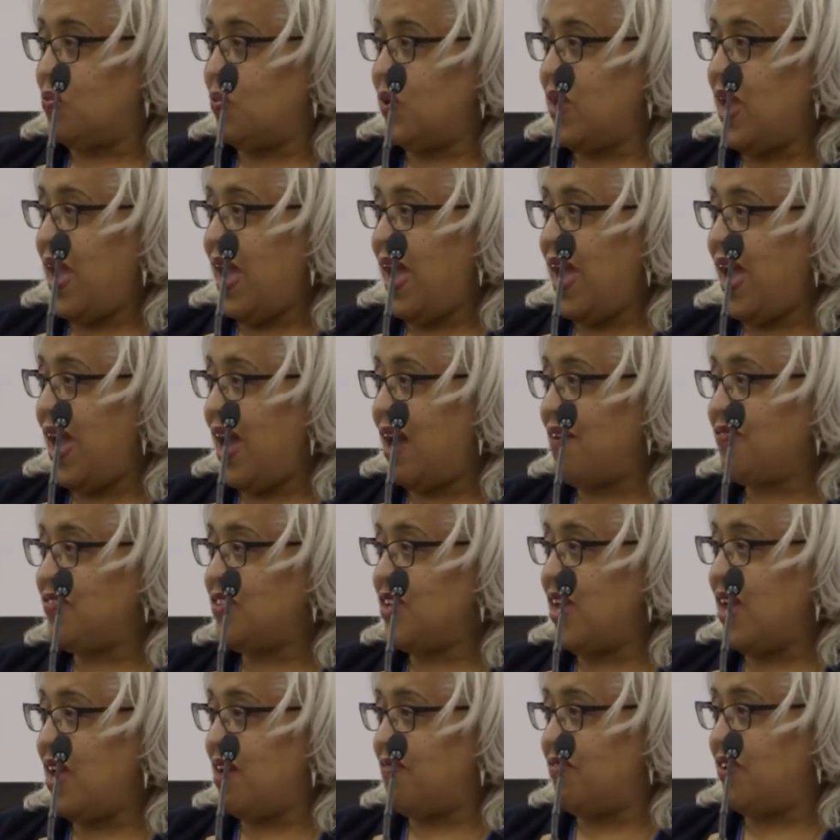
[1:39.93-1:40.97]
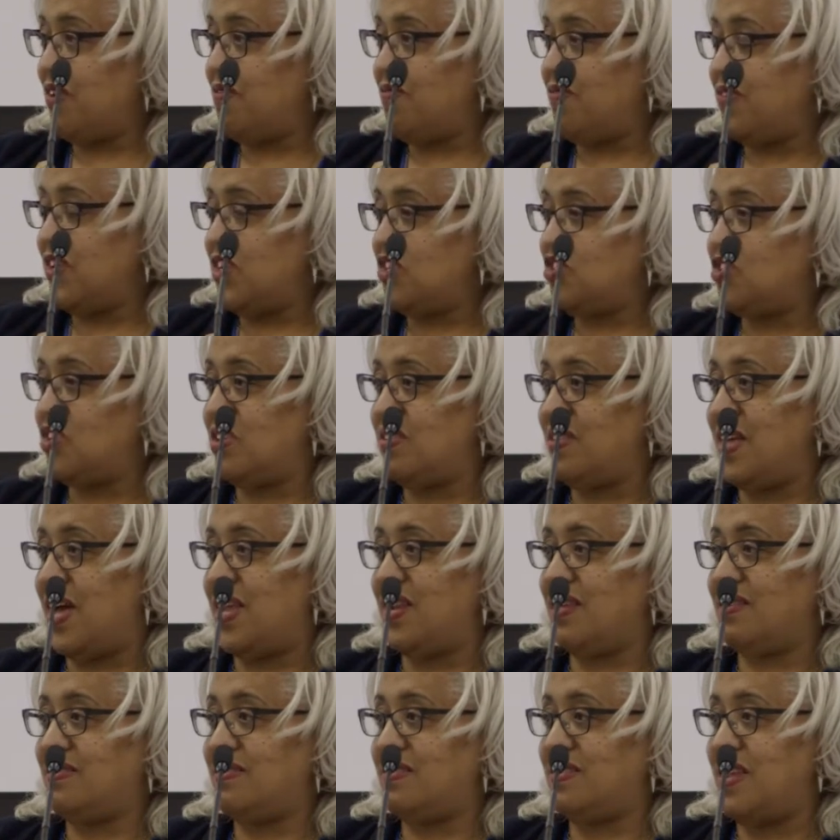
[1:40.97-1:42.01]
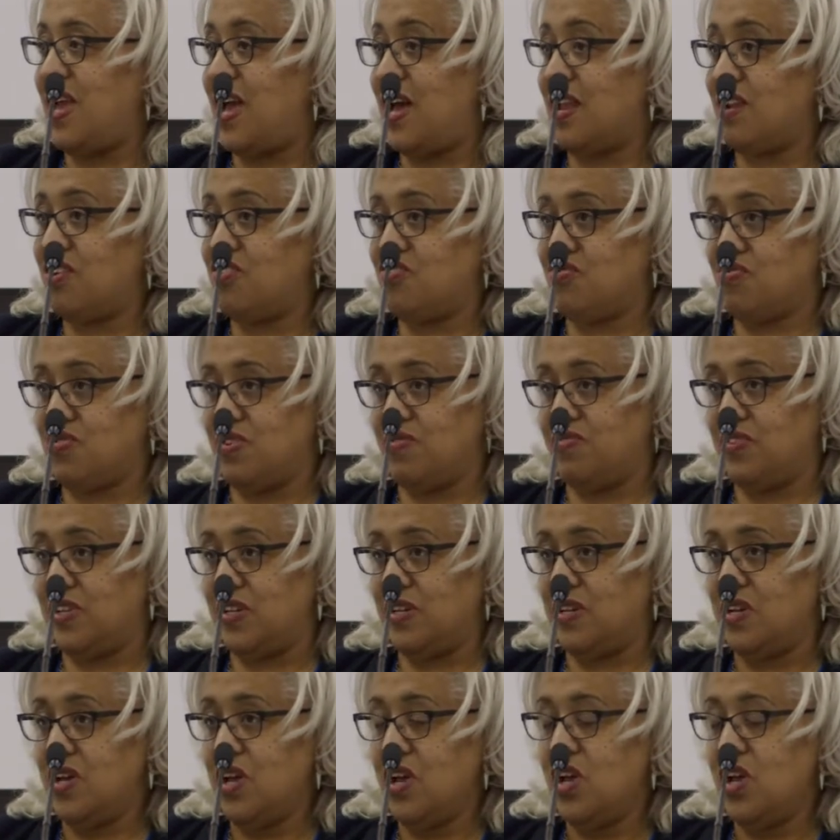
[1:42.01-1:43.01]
we have to have a vision that is data-driven.